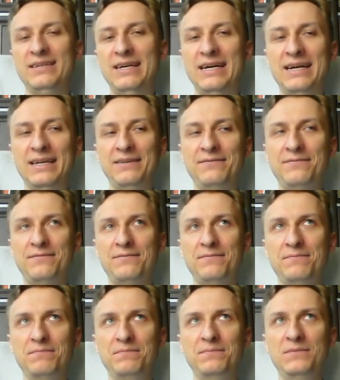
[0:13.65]
I
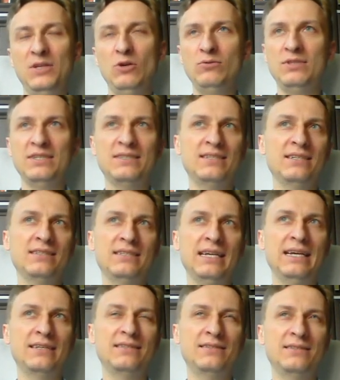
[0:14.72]
noticed it
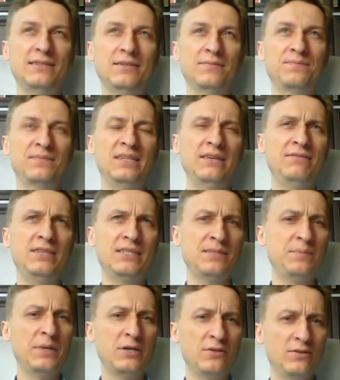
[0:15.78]
at David
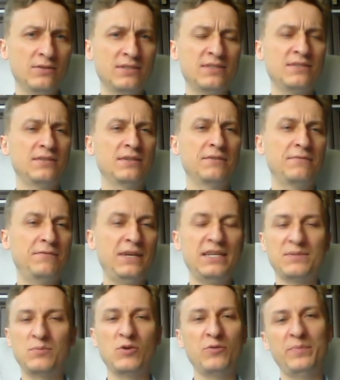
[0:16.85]
Smerdon's
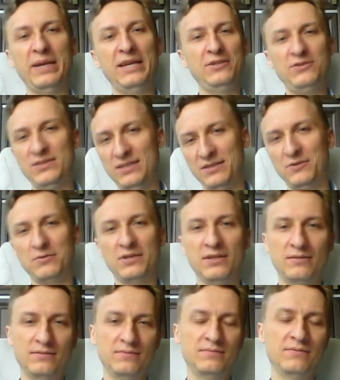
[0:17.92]
Facebook page
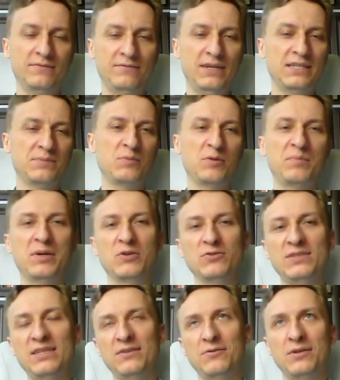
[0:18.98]
Facebook
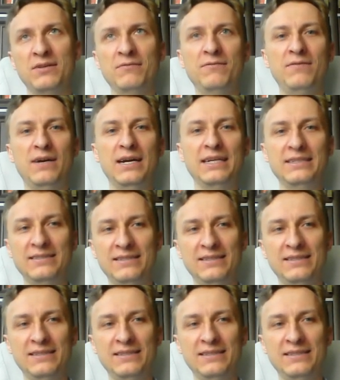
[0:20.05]
post that you can find